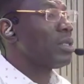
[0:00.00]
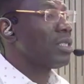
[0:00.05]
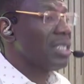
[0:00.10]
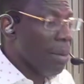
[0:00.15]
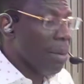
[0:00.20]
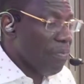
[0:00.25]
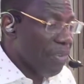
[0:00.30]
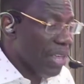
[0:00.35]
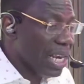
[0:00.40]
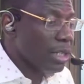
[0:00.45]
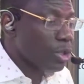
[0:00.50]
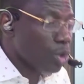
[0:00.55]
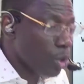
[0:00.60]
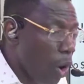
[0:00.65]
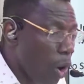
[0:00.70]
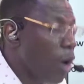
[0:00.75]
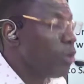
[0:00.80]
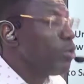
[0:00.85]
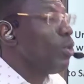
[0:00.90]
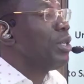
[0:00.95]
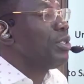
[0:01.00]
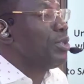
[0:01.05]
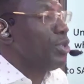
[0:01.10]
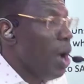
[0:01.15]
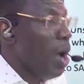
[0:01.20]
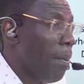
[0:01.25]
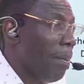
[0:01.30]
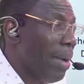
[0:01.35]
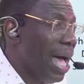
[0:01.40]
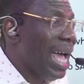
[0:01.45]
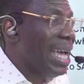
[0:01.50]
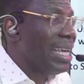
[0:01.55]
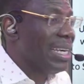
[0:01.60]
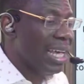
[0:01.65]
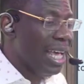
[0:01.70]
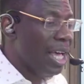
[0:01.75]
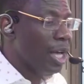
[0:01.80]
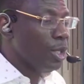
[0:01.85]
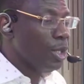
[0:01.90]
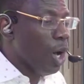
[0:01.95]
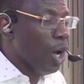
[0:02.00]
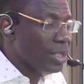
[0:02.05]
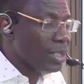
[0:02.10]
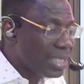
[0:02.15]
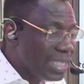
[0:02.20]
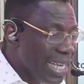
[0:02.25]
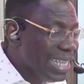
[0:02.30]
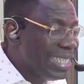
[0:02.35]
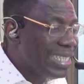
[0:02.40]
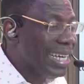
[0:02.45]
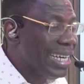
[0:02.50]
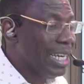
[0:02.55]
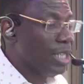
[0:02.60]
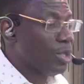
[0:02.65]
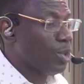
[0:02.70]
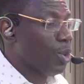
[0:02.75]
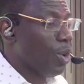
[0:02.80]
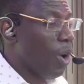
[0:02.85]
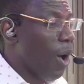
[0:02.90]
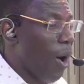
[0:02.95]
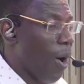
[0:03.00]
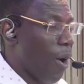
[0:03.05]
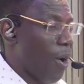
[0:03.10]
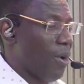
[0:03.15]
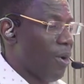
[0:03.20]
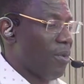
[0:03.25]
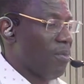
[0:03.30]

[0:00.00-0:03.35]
something is wrong with your mind. Your thinking is wrong.